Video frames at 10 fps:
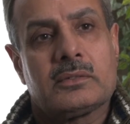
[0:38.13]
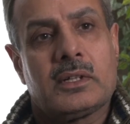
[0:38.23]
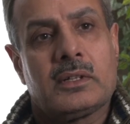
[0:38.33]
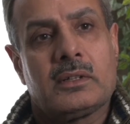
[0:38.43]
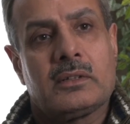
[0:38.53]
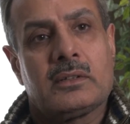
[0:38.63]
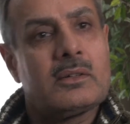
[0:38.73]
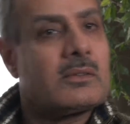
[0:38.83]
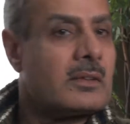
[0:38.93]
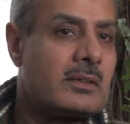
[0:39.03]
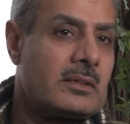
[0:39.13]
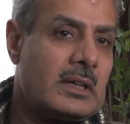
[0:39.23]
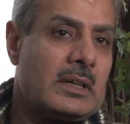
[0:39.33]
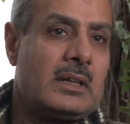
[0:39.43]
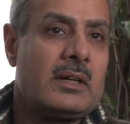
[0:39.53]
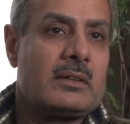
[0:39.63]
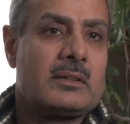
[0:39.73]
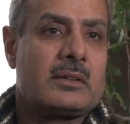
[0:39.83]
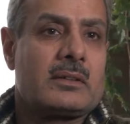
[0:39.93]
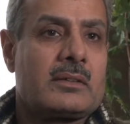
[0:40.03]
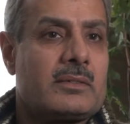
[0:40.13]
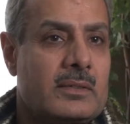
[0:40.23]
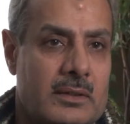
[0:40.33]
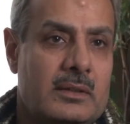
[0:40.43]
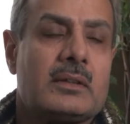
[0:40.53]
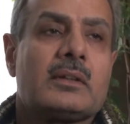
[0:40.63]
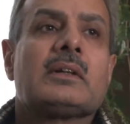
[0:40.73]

I sought a psychiatric referral.